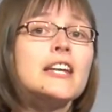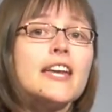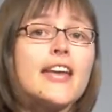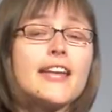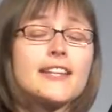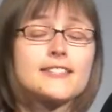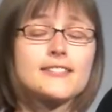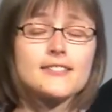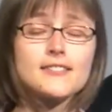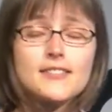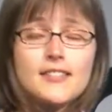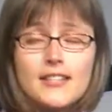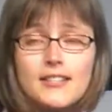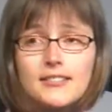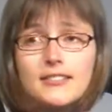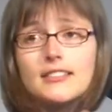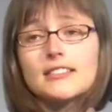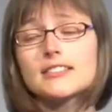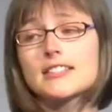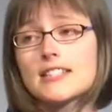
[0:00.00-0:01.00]
It's
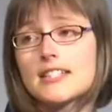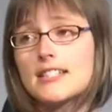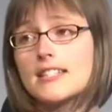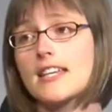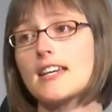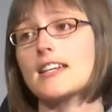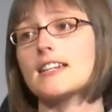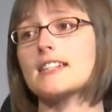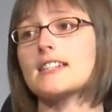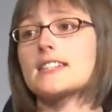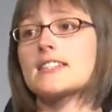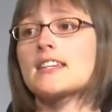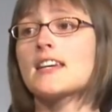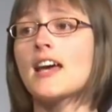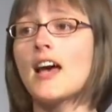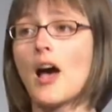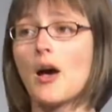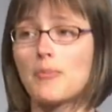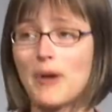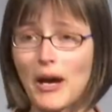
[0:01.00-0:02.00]
literal details
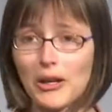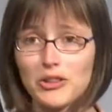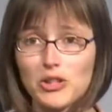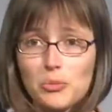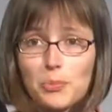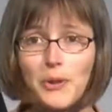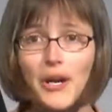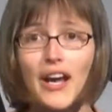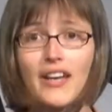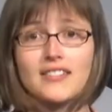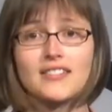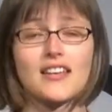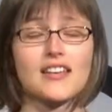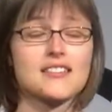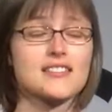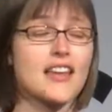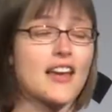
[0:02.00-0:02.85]
about the process,